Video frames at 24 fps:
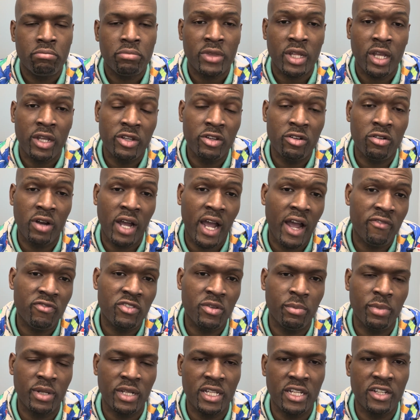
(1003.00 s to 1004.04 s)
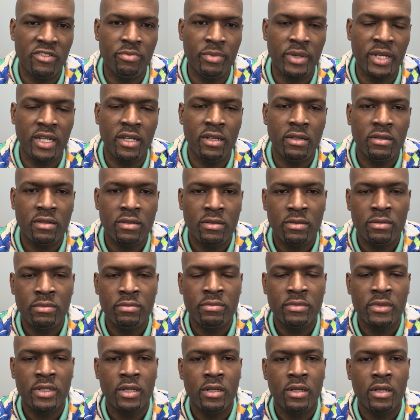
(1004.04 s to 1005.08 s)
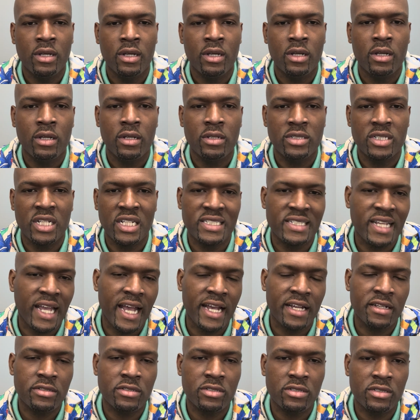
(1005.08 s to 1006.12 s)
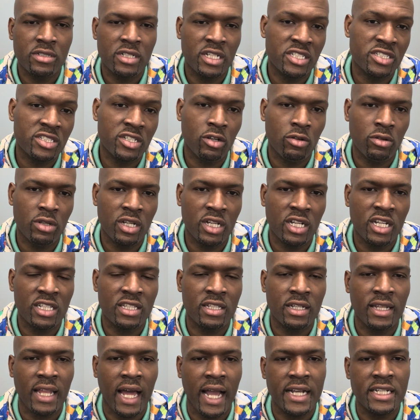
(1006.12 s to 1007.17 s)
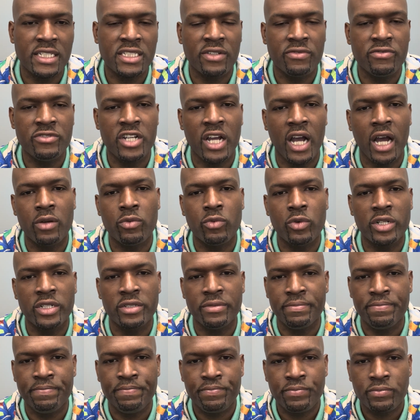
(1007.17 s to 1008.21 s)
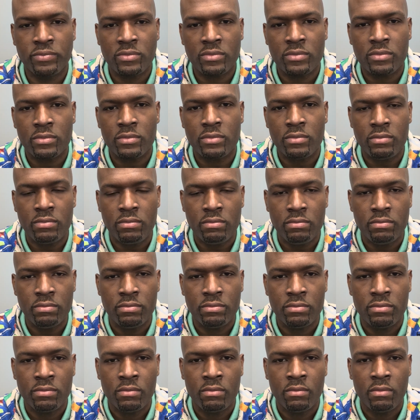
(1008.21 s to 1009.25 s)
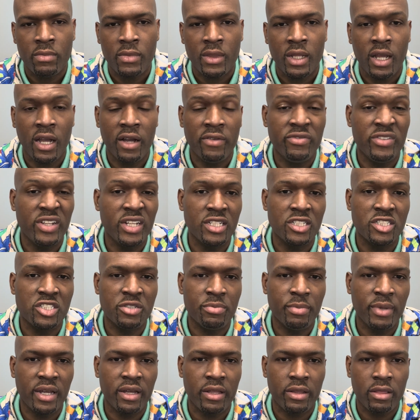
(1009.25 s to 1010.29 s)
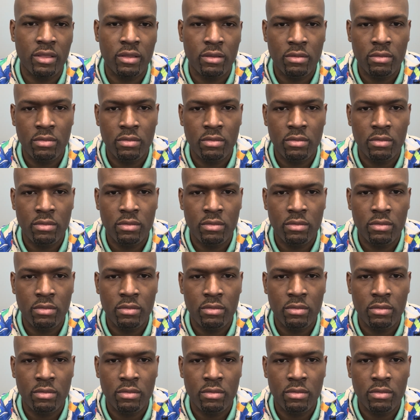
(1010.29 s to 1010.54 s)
You don't have to believe me. Just go look at the likes of John Wooden, of Dean Smith,